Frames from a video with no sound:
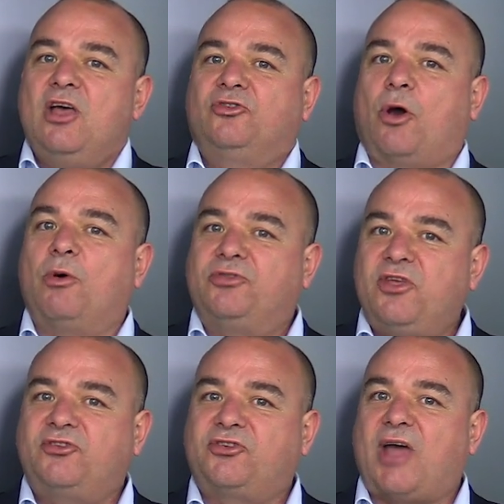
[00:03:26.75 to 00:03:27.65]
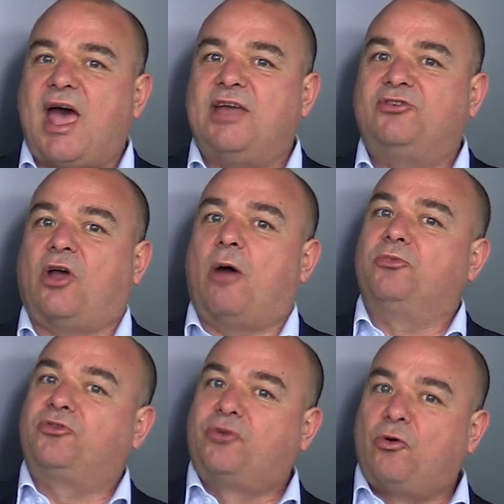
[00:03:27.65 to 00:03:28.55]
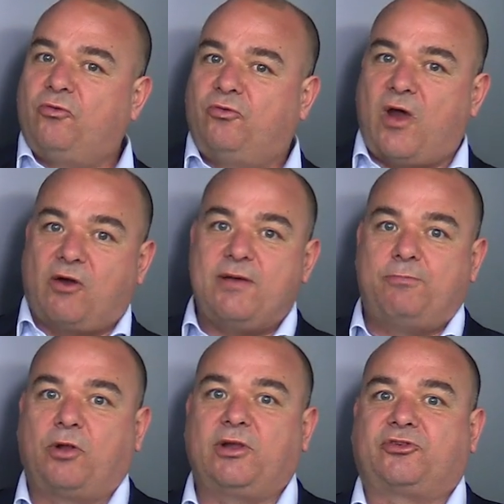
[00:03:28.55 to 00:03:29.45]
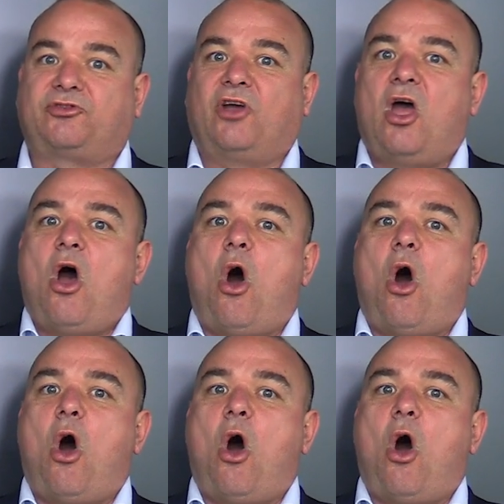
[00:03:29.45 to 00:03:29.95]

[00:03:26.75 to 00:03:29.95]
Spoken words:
So at this stage, I'm still very bullish